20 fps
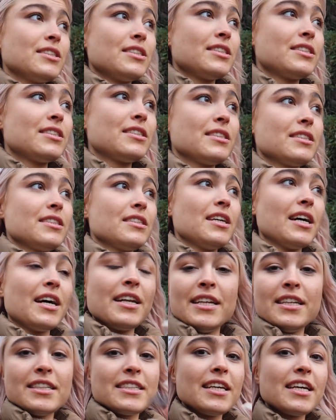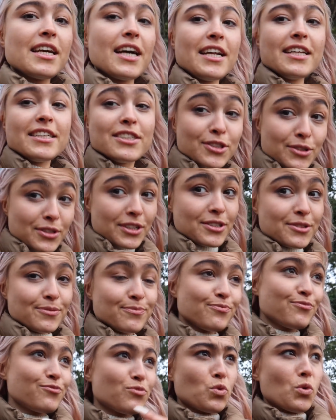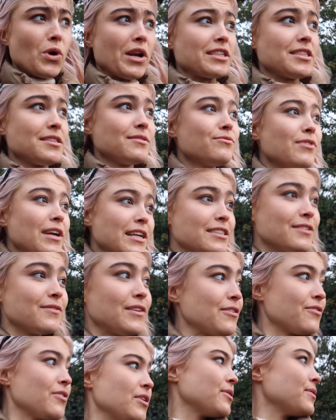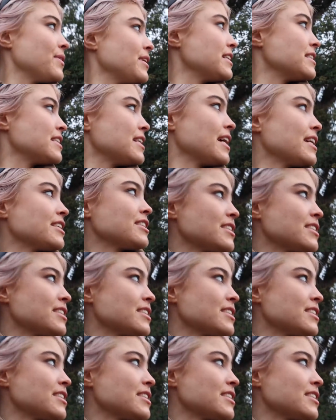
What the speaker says: just I need to do this relatively frequently to like